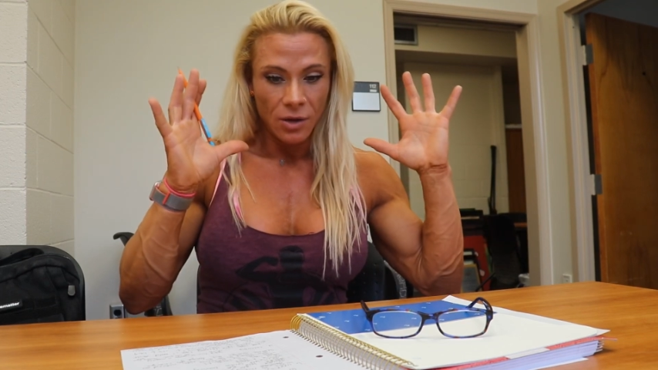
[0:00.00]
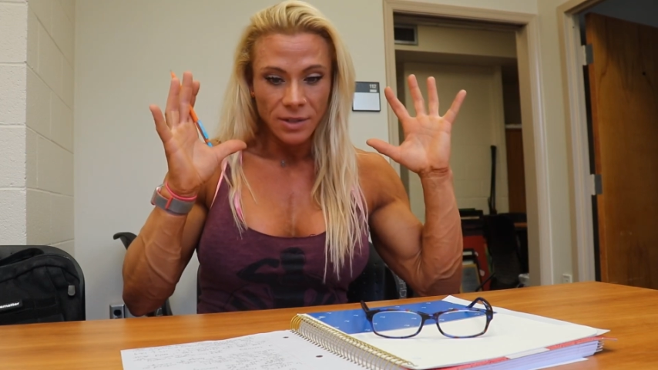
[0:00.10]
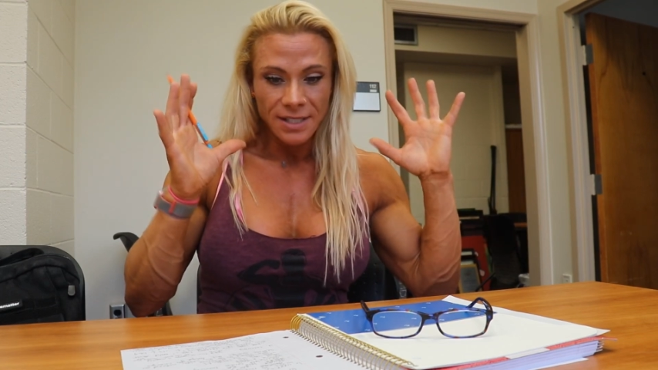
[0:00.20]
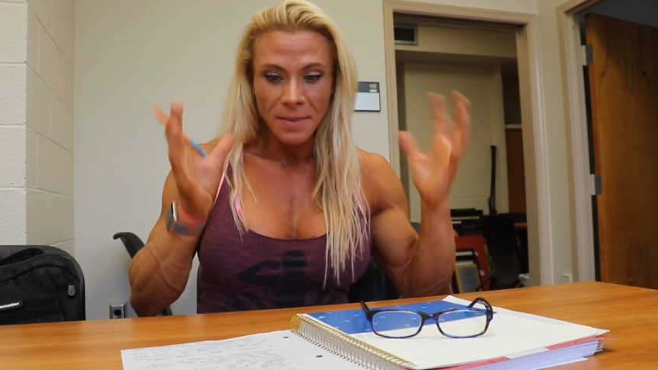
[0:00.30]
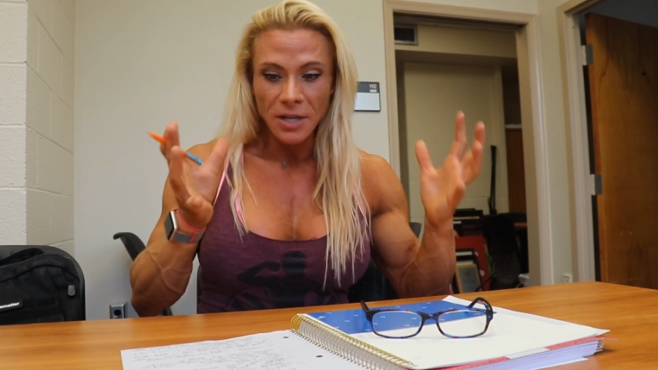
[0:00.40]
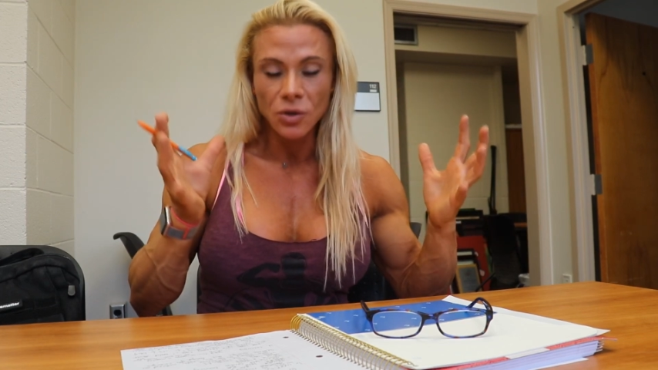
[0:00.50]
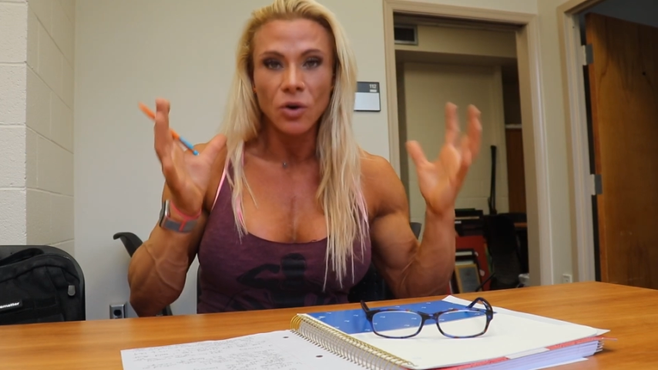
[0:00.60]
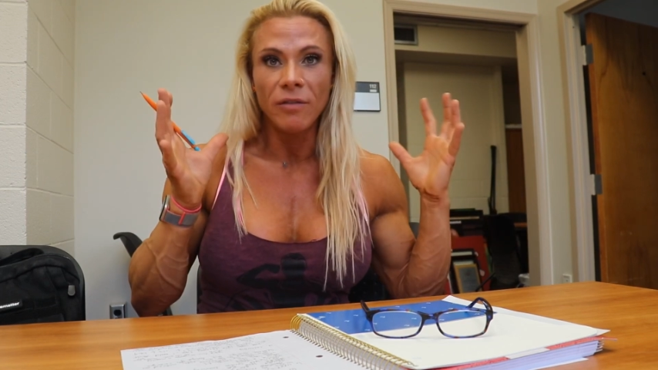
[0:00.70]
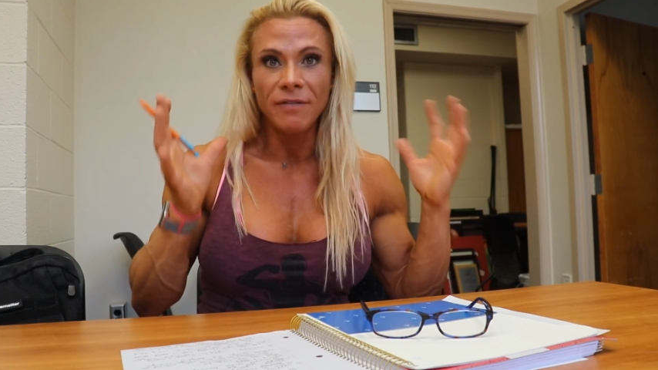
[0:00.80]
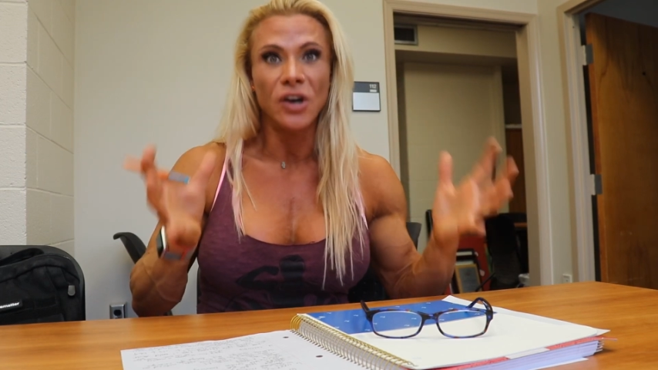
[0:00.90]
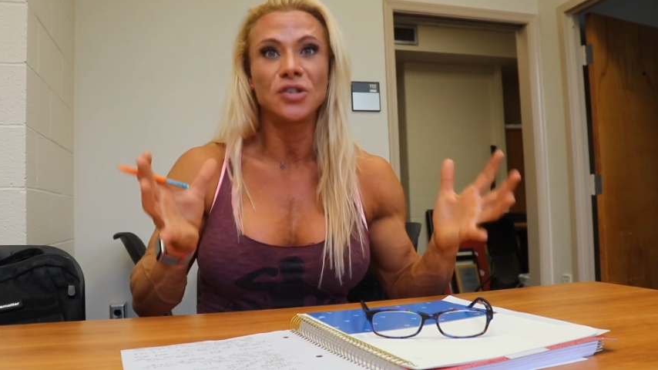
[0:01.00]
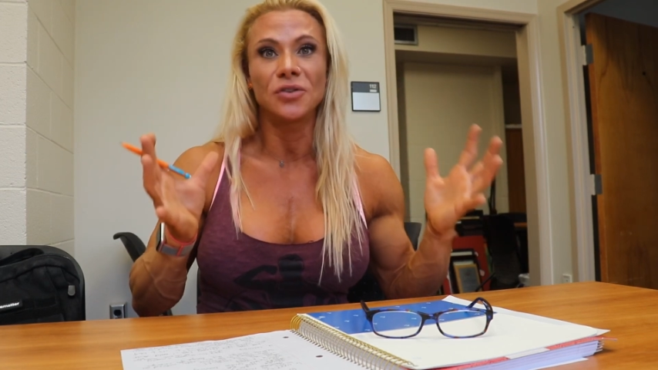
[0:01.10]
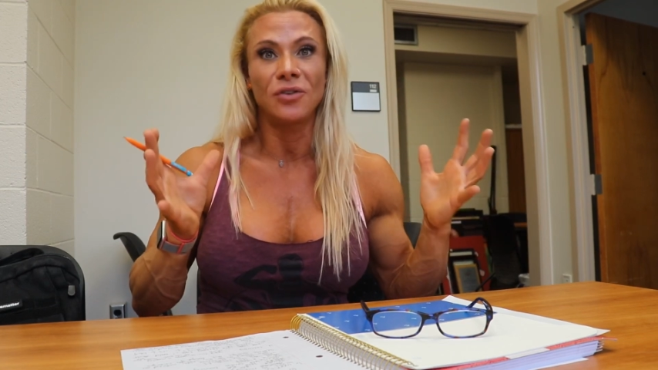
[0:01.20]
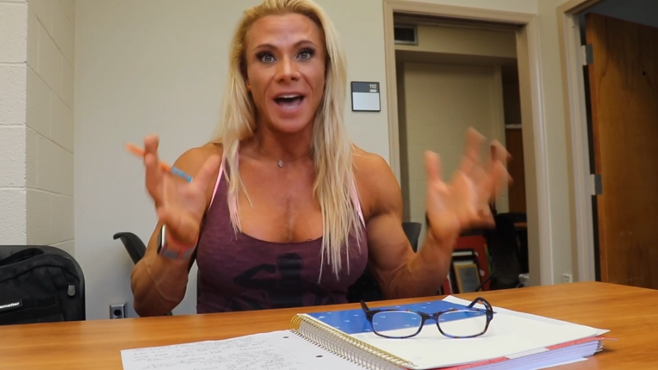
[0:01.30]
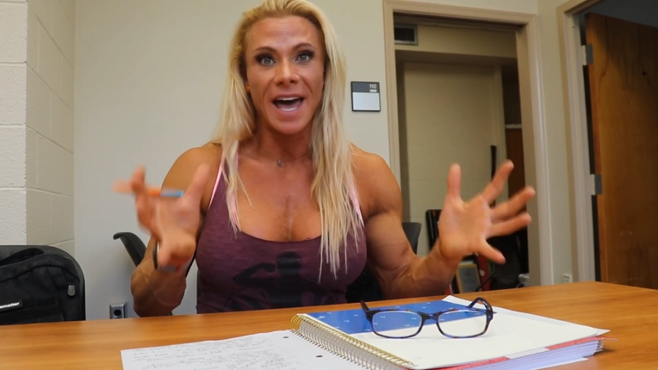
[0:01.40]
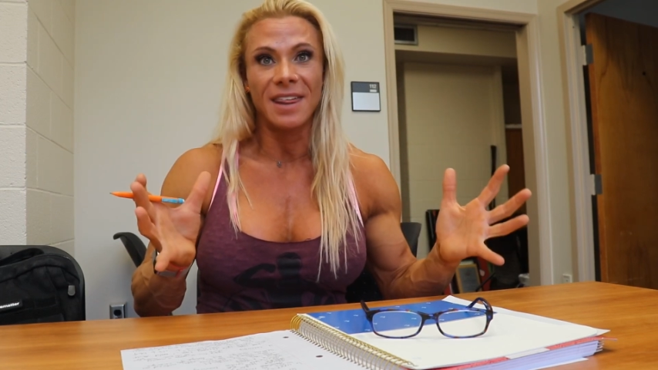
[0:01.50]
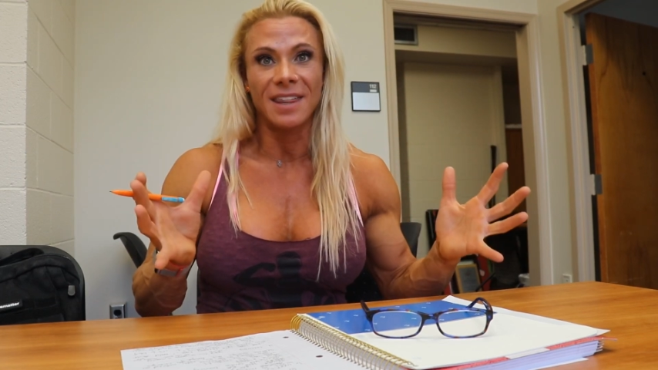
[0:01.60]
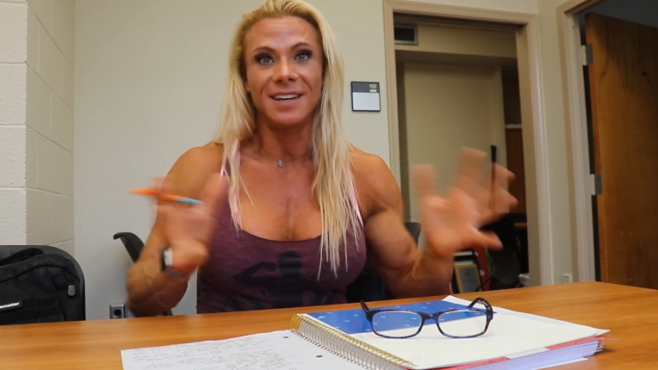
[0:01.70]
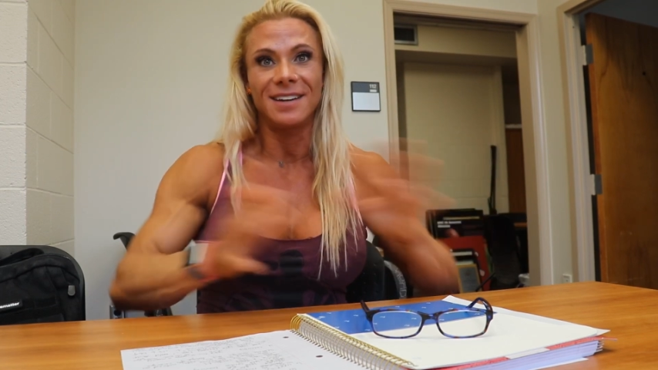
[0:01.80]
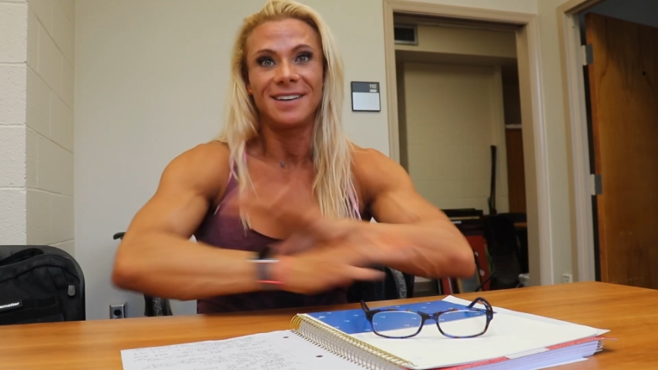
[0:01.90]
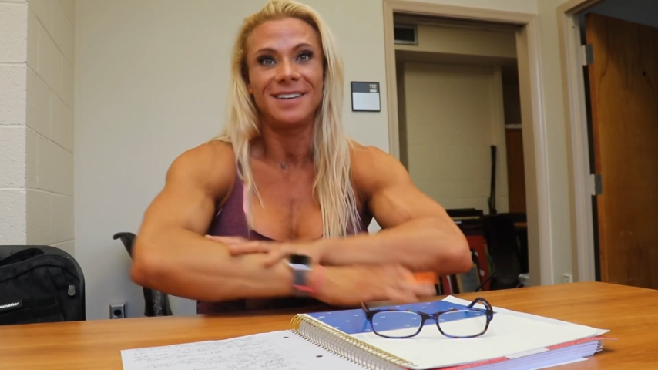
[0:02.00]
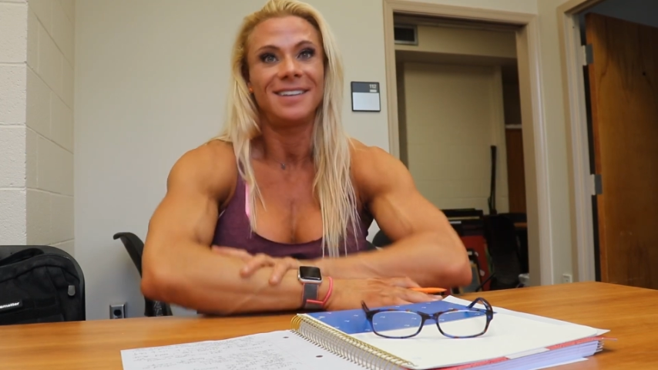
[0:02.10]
symmetrical, functional athlete.